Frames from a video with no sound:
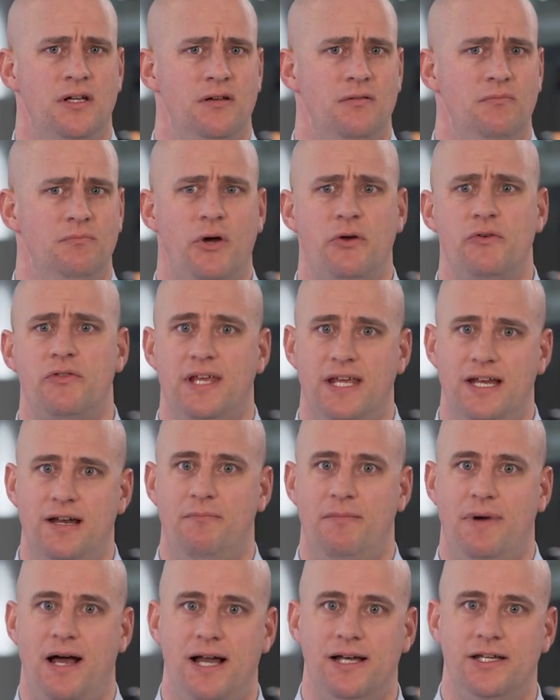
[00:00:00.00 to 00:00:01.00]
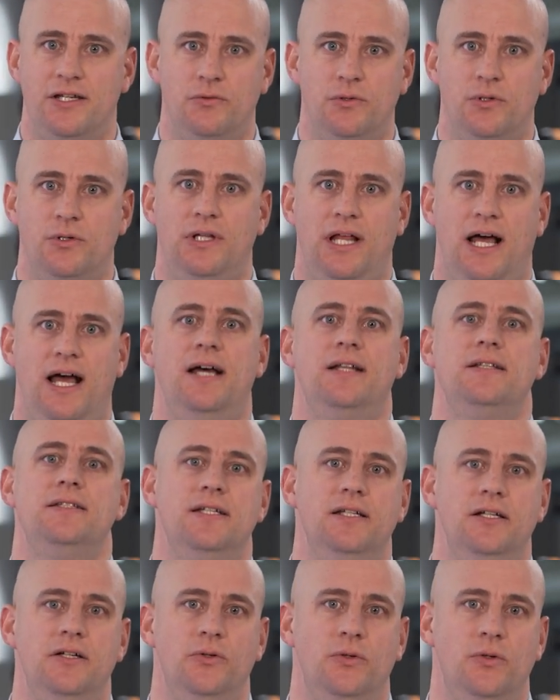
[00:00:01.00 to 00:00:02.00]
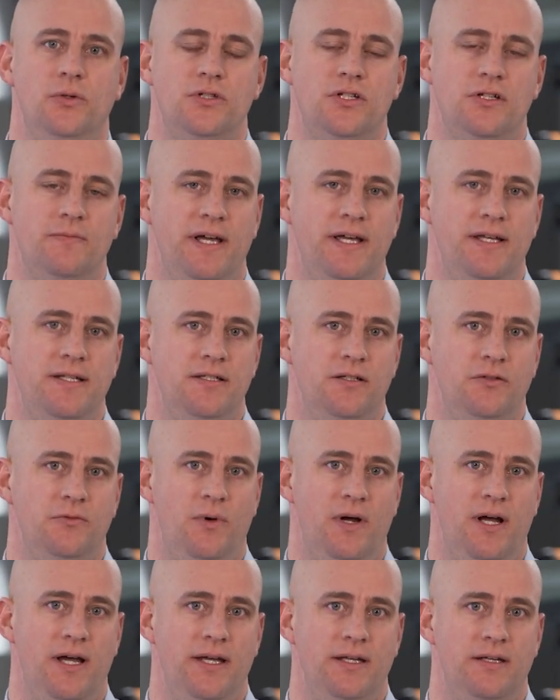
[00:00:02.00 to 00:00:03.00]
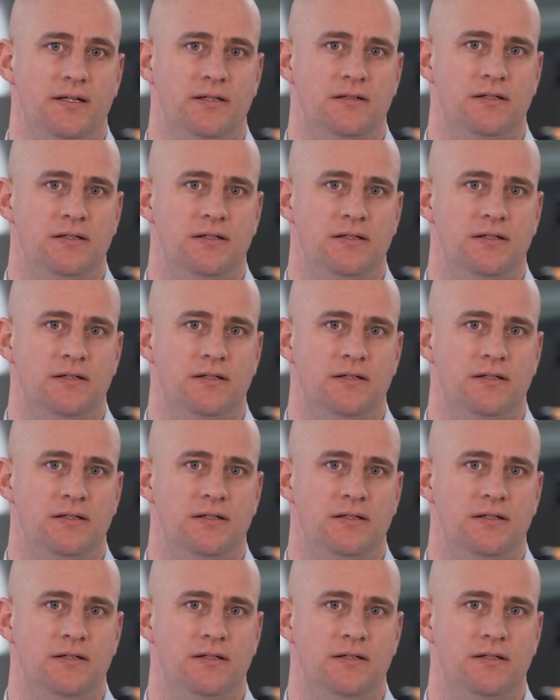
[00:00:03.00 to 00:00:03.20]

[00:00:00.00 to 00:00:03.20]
both in a manual and in an automated way.